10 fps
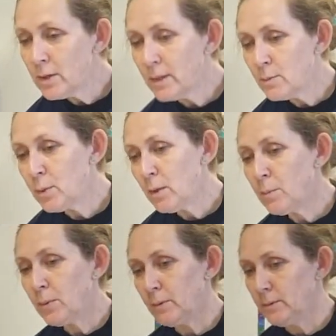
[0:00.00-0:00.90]
let
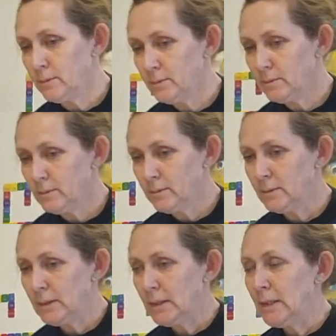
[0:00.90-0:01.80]
people,
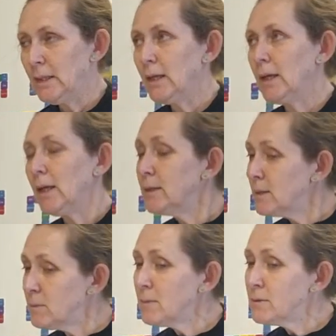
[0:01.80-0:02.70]
and
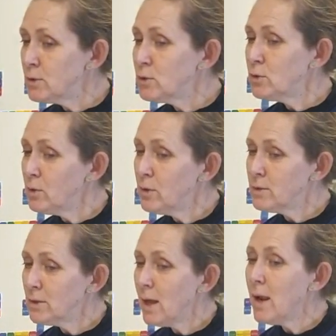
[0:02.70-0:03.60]
sometimes it's 2
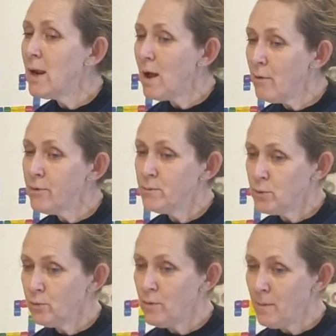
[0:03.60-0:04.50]
years, allow them
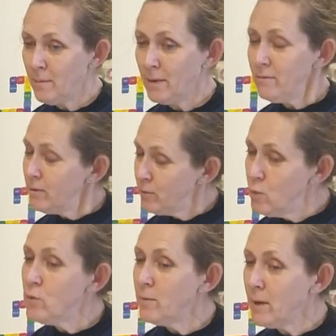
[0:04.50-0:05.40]
to remember. Even if
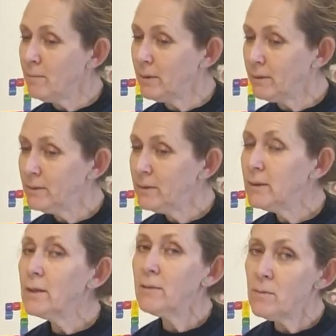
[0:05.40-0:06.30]
you remember,
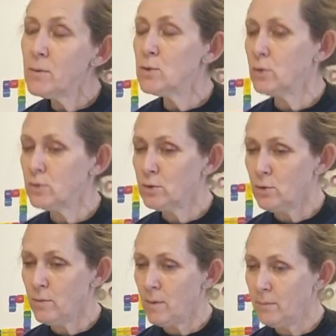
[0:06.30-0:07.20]
give them a chance to
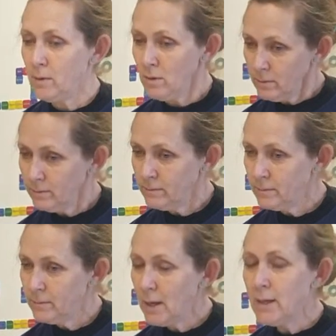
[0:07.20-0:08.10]
remember, you know?
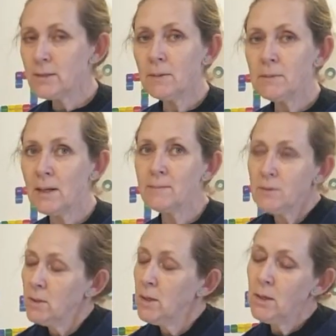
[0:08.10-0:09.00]
And
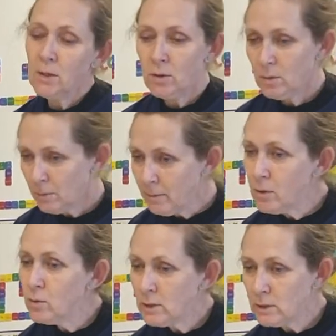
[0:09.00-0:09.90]
sometimes maybe
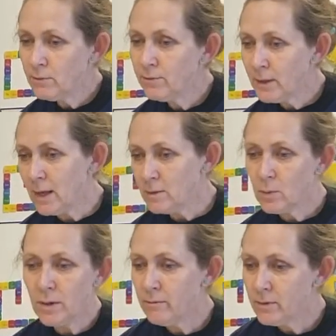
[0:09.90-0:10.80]
you need to forget
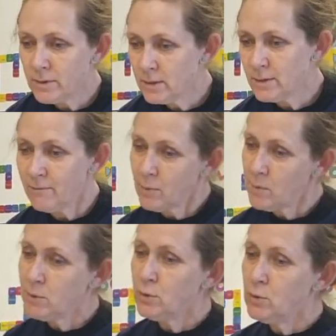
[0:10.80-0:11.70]
whatever it is they
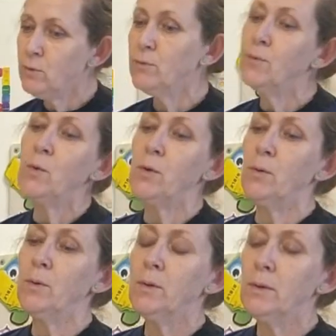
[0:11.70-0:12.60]
promised to do for
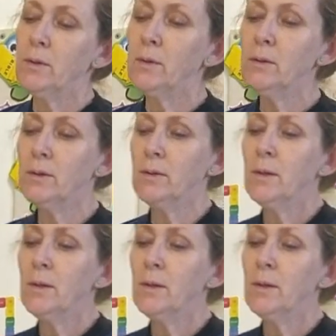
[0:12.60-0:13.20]
you, you know?